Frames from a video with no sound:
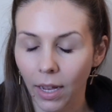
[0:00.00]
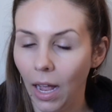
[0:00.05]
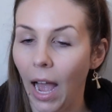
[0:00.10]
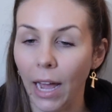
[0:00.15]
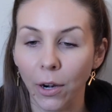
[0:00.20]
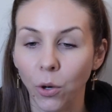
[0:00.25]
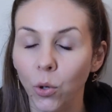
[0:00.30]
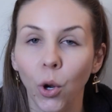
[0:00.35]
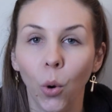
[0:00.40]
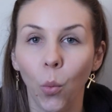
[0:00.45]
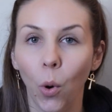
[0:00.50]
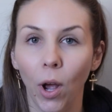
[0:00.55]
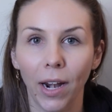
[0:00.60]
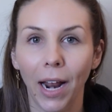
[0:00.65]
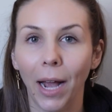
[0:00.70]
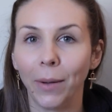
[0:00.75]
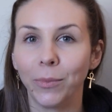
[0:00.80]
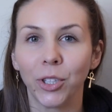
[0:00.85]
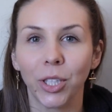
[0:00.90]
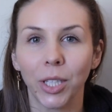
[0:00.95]
I don't know what,
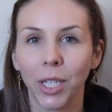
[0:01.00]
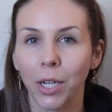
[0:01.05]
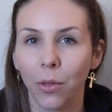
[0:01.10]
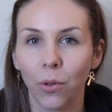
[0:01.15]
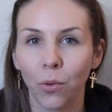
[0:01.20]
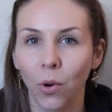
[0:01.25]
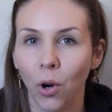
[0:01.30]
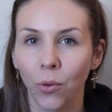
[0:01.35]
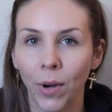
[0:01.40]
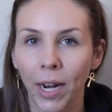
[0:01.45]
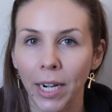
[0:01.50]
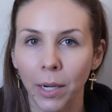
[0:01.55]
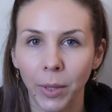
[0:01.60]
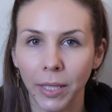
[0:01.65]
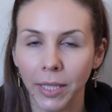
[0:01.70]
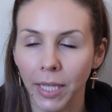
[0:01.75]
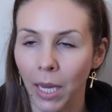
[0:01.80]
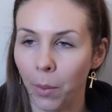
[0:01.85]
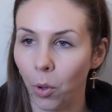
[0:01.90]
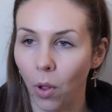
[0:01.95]
I'm just going to throw a random
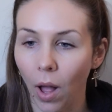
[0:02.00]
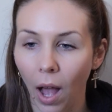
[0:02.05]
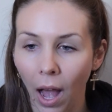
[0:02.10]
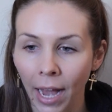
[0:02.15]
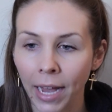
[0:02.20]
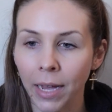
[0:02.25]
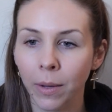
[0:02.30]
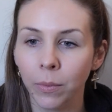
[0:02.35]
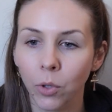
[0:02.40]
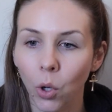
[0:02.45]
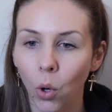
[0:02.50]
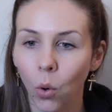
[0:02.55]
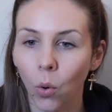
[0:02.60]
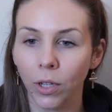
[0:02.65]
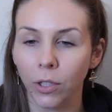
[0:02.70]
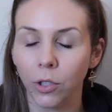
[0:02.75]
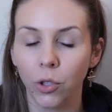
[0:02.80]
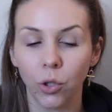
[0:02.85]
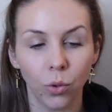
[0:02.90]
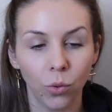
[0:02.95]
example. I am
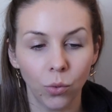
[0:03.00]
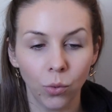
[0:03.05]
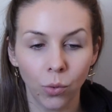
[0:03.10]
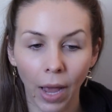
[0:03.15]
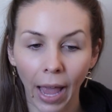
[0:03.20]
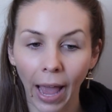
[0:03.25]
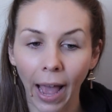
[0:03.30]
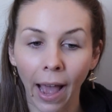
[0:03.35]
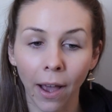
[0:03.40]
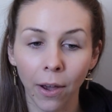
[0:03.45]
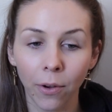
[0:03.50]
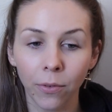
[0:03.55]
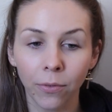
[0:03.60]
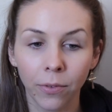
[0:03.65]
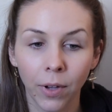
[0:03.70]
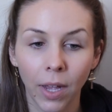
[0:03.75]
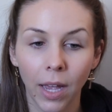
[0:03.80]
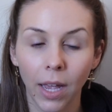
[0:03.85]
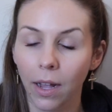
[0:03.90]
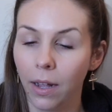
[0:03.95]
going to have
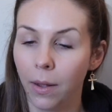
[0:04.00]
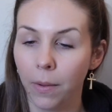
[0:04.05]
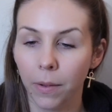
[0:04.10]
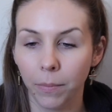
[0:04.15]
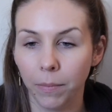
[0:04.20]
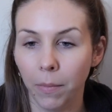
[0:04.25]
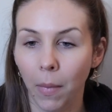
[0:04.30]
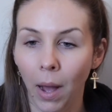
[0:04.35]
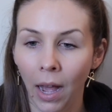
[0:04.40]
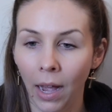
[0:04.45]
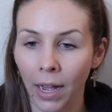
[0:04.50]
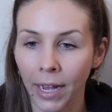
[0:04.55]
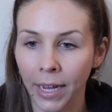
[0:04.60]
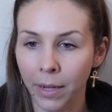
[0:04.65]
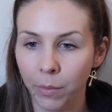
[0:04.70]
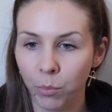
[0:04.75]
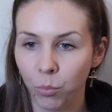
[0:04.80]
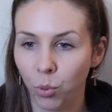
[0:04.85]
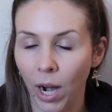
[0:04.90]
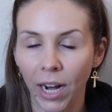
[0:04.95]

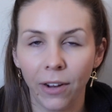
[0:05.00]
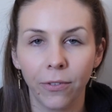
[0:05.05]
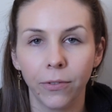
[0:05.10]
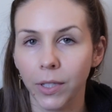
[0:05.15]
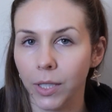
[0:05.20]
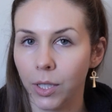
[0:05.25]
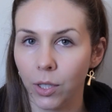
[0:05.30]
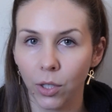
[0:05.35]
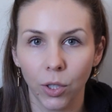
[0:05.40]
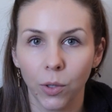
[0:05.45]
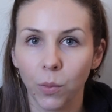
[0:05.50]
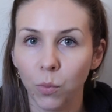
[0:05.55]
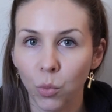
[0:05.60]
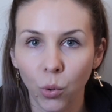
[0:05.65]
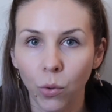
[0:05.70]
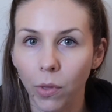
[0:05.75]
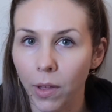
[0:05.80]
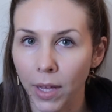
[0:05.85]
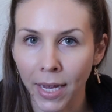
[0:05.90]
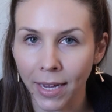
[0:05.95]
my breakfast
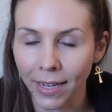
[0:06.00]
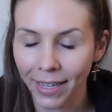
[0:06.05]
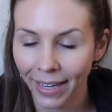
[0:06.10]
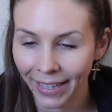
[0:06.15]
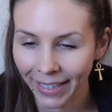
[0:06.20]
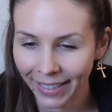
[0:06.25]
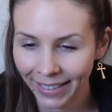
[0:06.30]
smoothie